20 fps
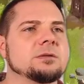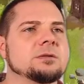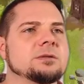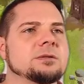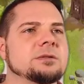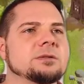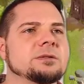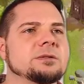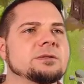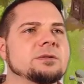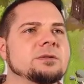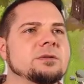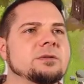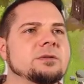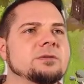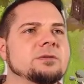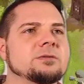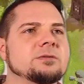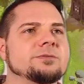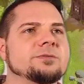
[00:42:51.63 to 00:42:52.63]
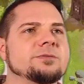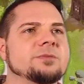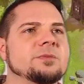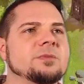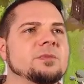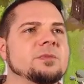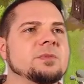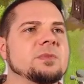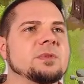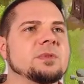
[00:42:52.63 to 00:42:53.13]
So
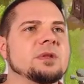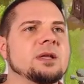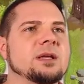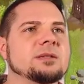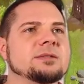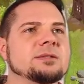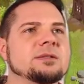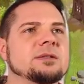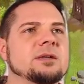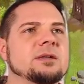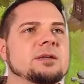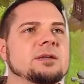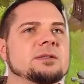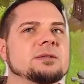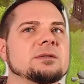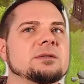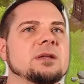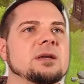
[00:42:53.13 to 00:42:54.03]
that's nice. Like I